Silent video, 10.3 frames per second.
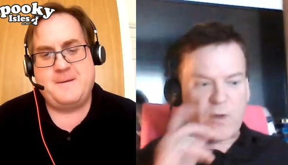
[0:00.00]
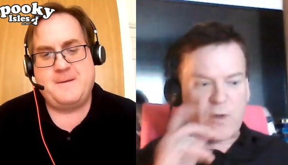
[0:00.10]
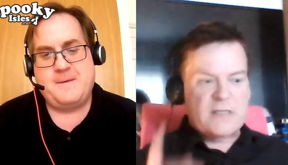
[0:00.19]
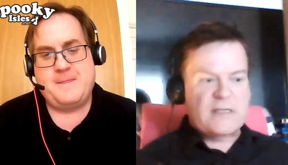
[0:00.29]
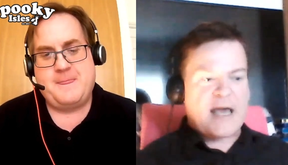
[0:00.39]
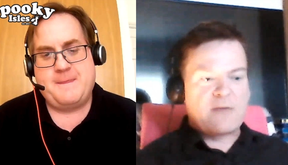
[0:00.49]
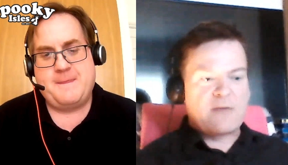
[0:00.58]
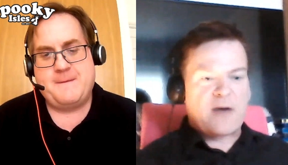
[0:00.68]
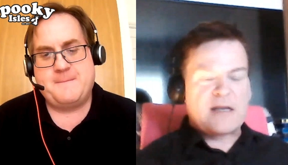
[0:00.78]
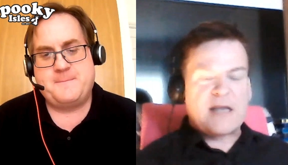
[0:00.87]
Speaker 1: one day
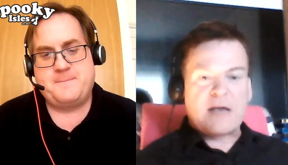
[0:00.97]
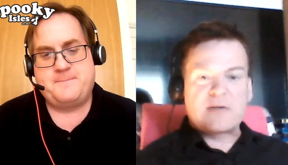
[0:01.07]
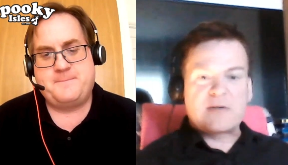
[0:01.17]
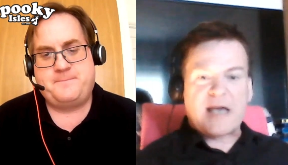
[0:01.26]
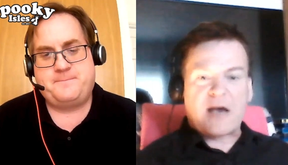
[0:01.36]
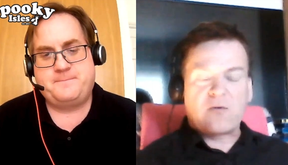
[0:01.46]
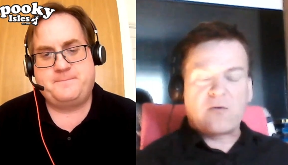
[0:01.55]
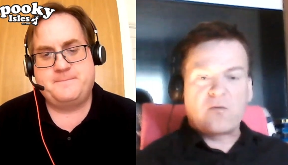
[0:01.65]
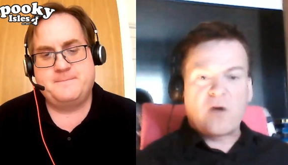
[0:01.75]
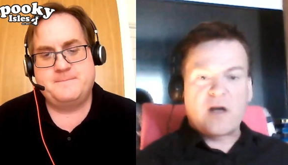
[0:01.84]
when he was
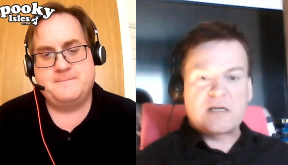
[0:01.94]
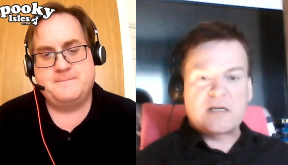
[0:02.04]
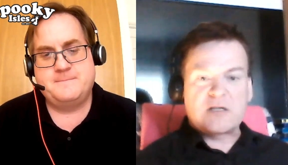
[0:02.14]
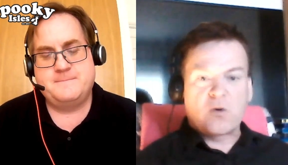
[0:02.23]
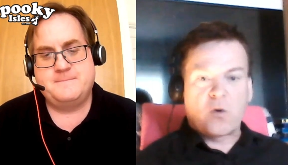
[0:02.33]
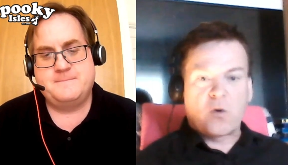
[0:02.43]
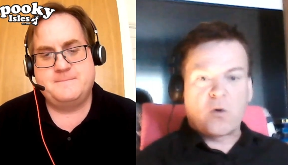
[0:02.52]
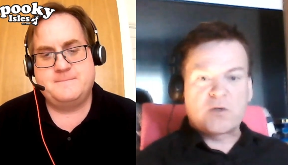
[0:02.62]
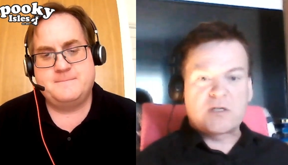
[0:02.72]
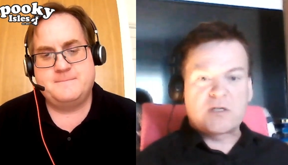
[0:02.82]
out riding his
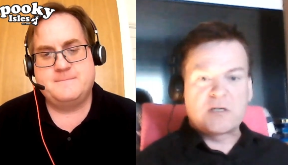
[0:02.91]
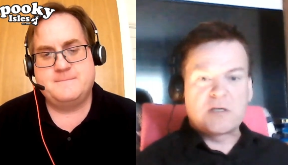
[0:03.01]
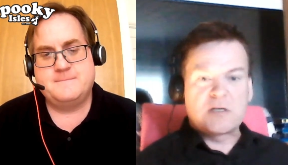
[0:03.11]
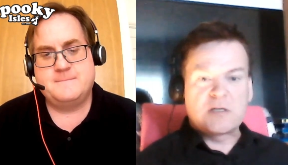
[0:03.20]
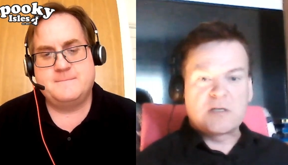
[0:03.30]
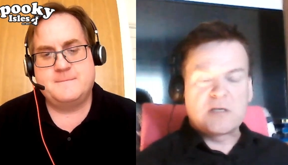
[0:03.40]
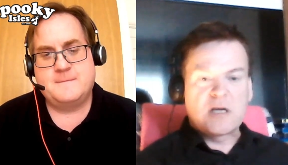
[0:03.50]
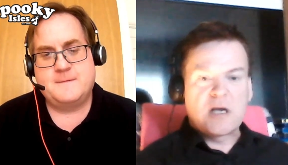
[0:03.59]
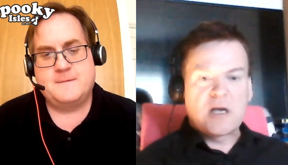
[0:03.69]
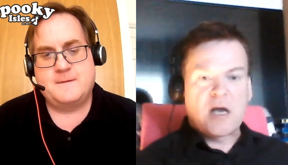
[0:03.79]
horse,
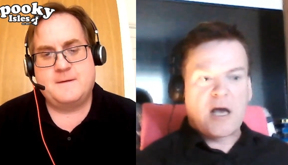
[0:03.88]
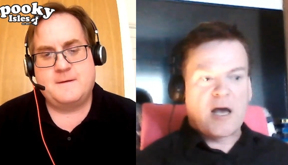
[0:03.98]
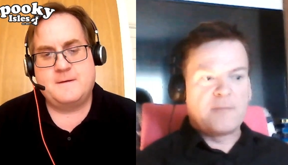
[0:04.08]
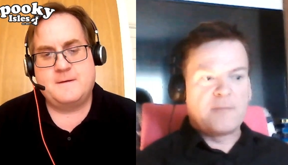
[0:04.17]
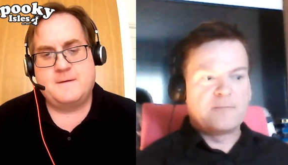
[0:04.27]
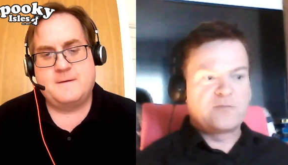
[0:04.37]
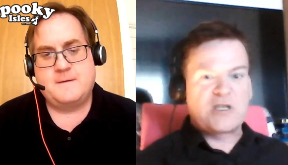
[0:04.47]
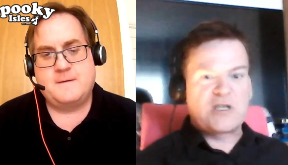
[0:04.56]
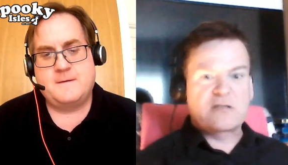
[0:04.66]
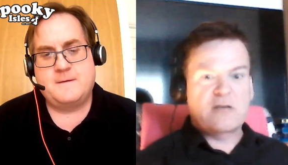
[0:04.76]
um,
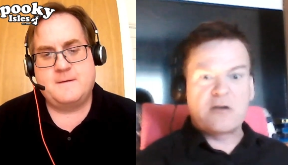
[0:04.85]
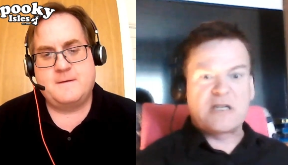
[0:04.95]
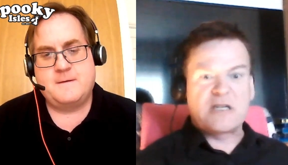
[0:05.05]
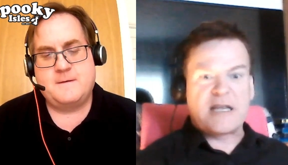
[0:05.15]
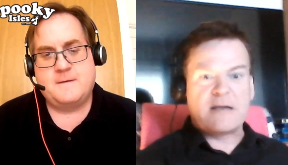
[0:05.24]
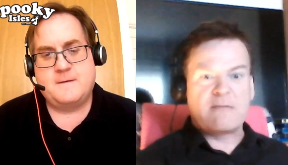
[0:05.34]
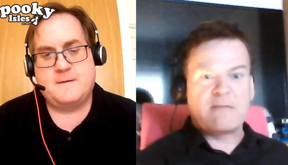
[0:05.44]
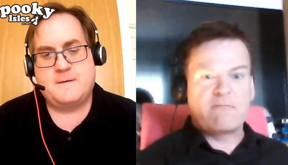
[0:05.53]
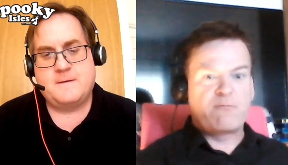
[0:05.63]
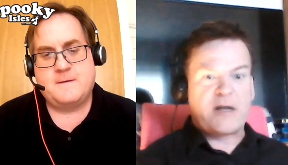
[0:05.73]
this ghostly
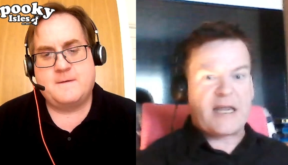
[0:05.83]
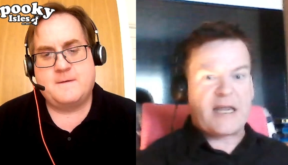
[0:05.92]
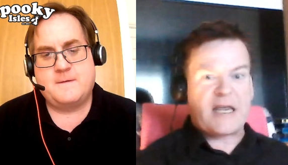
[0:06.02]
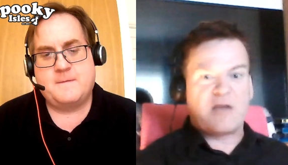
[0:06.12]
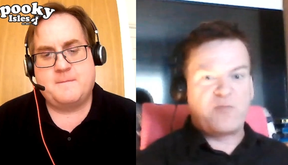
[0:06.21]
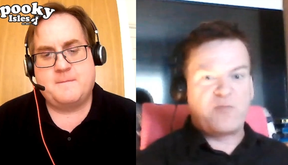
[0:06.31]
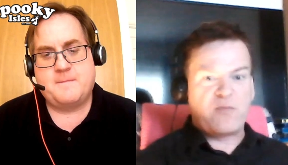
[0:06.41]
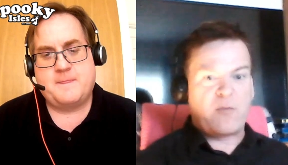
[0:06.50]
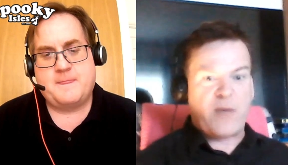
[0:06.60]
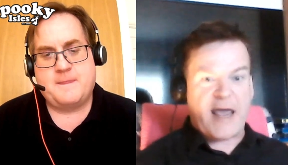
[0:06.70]
bunny ap
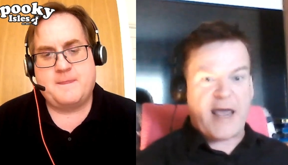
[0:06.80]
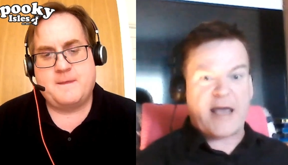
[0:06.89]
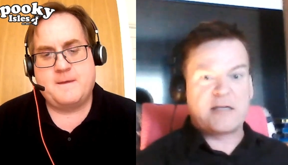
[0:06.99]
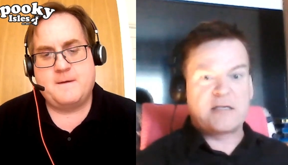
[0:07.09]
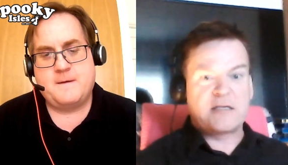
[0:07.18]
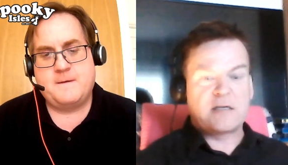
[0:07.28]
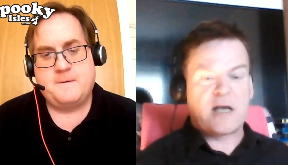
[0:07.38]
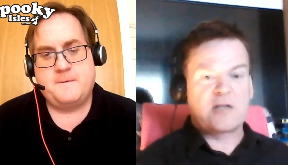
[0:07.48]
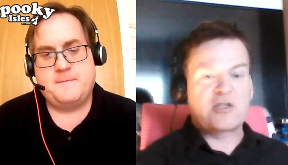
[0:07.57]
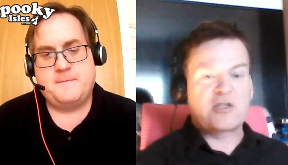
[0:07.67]
appeared
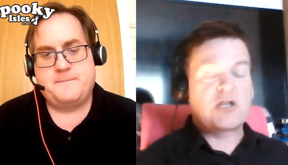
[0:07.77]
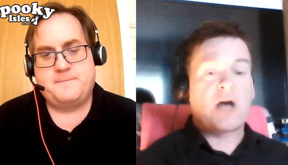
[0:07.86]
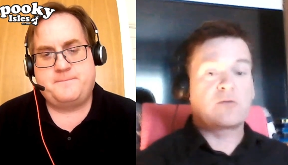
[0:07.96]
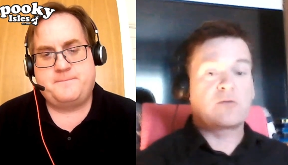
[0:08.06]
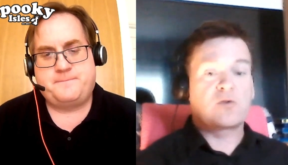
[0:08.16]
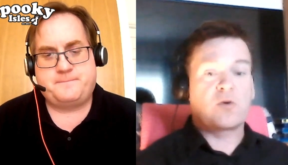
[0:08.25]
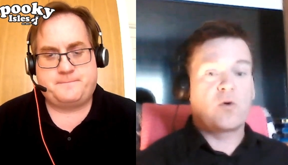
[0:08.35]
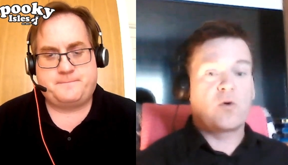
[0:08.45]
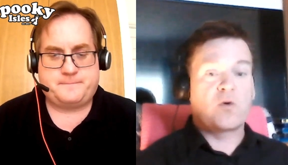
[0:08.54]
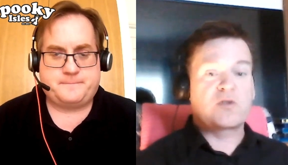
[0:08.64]
and startled the
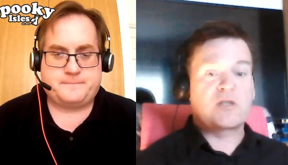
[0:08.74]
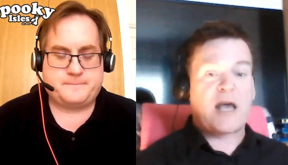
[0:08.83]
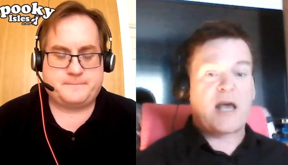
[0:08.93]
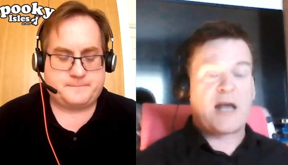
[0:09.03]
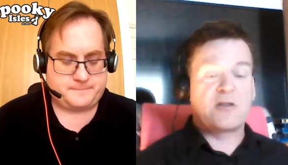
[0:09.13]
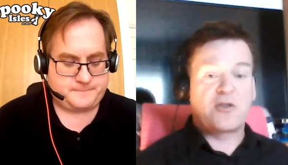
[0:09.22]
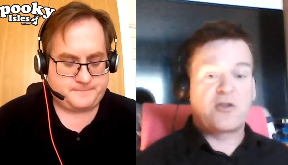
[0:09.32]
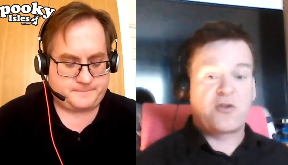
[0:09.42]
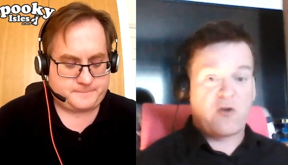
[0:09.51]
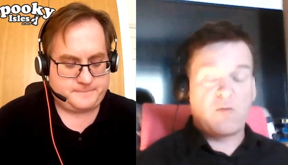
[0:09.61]
horse
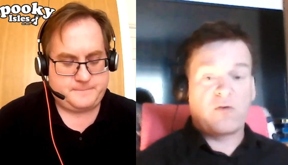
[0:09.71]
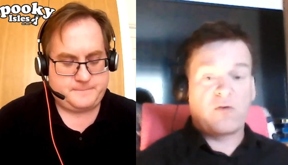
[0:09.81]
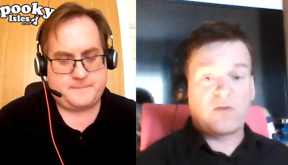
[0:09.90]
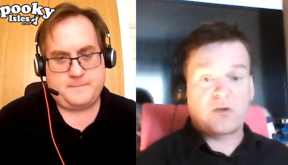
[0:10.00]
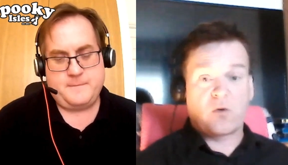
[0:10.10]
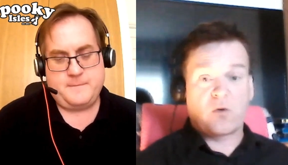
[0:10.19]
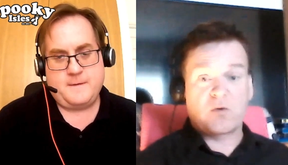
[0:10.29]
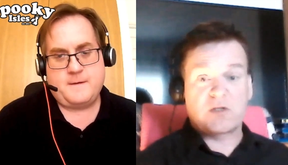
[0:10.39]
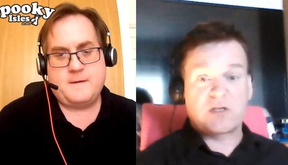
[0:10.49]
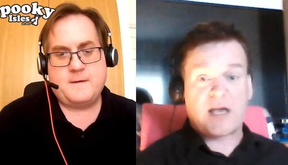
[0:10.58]
and threw him off his
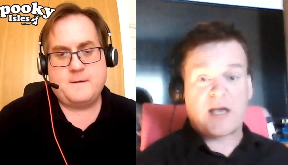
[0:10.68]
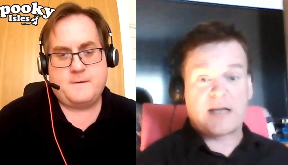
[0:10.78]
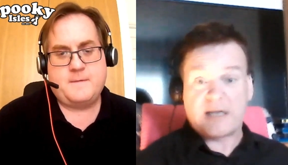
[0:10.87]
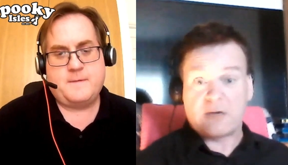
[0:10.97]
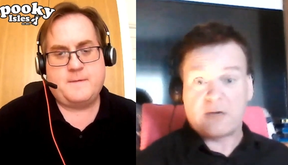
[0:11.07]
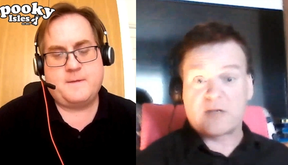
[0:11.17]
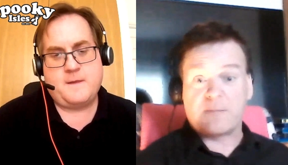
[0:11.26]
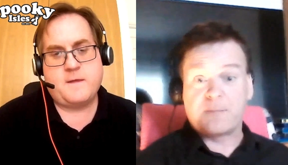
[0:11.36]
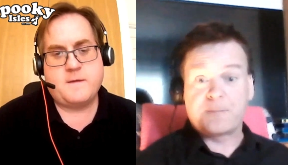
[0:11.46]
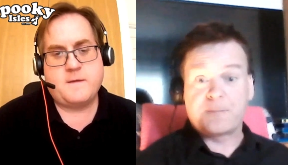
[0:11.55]
horse and killed
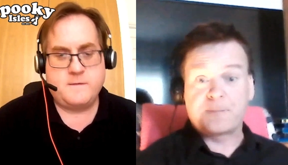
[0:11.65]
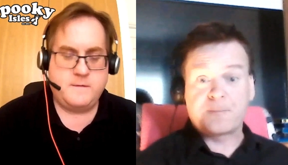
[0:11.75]
him.